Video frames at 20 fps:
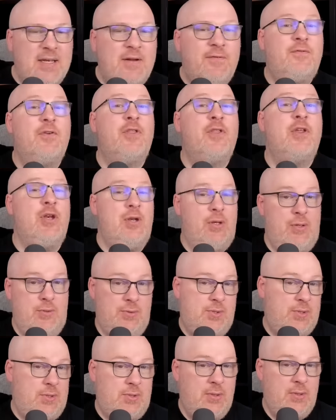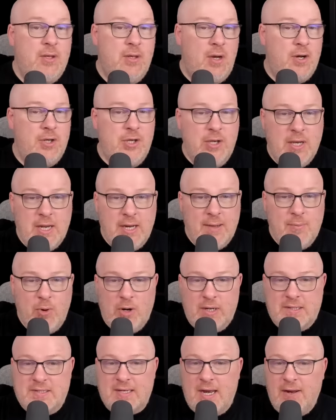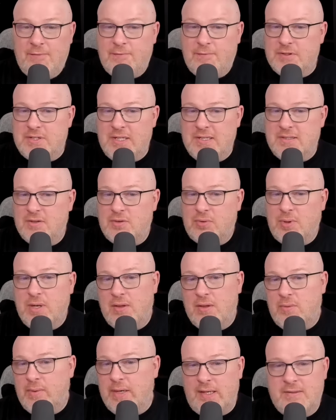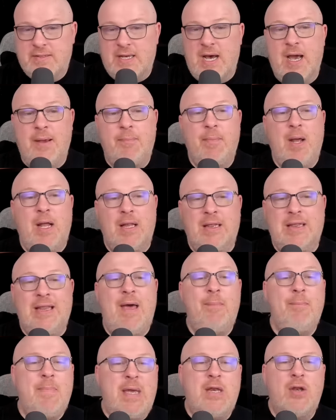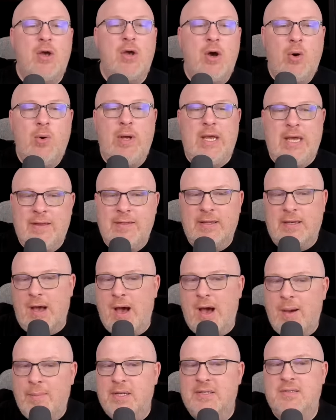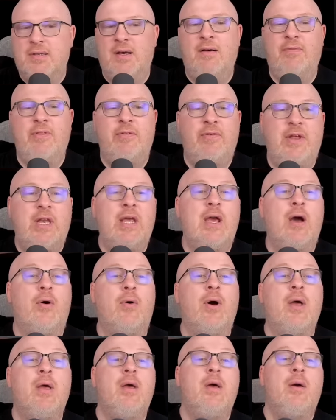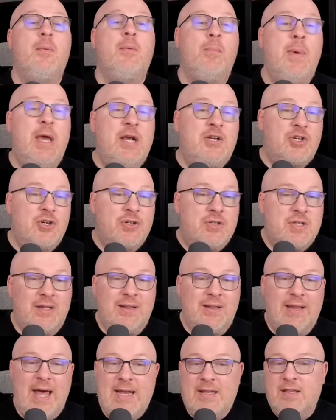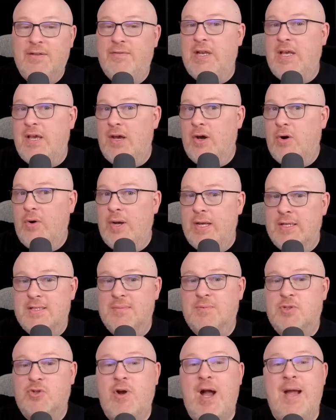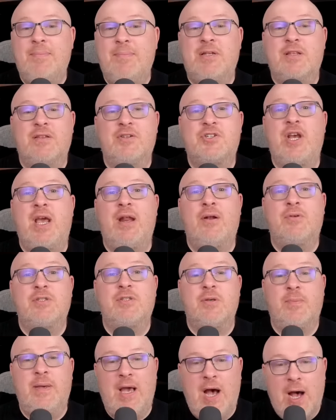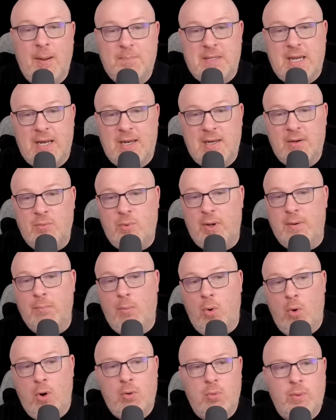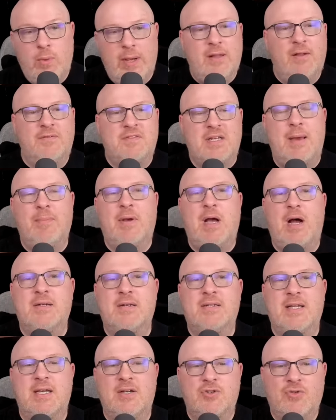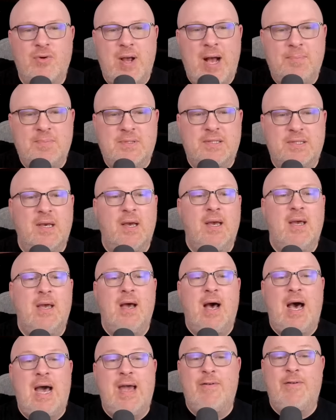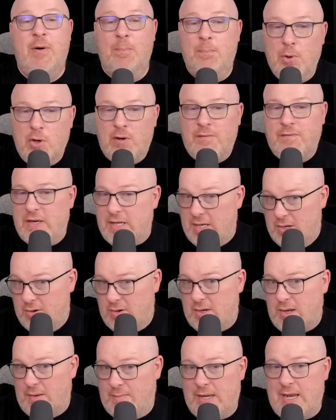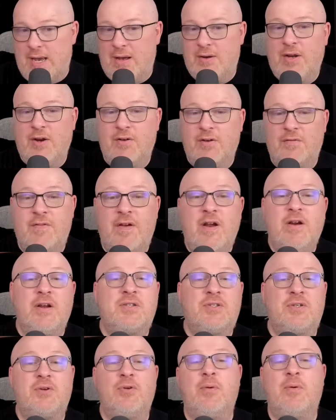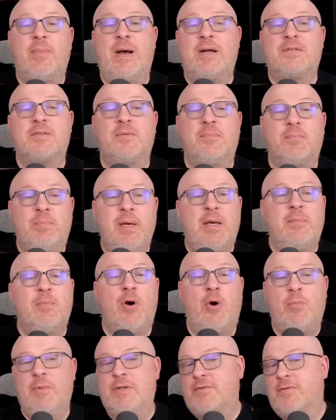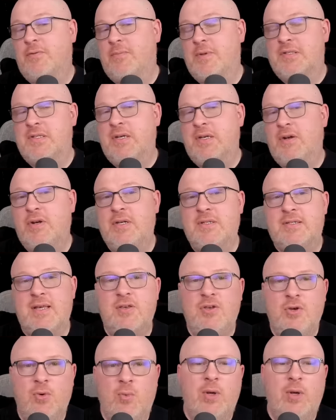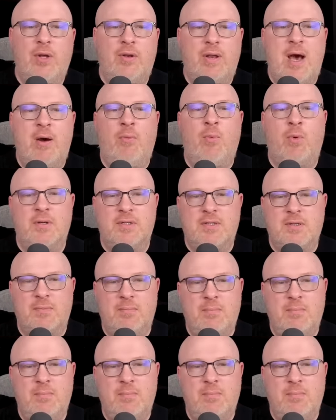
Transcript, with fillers: it for the news. Are you getting more excited for season three of The Wheel of Time? Let me know in the comments of the video. Make sure to like the video and subscribe to the channel to be updated when more Wheel of Time content drops. I have a book video coming out here very soon about some big moments from the series that you will not want to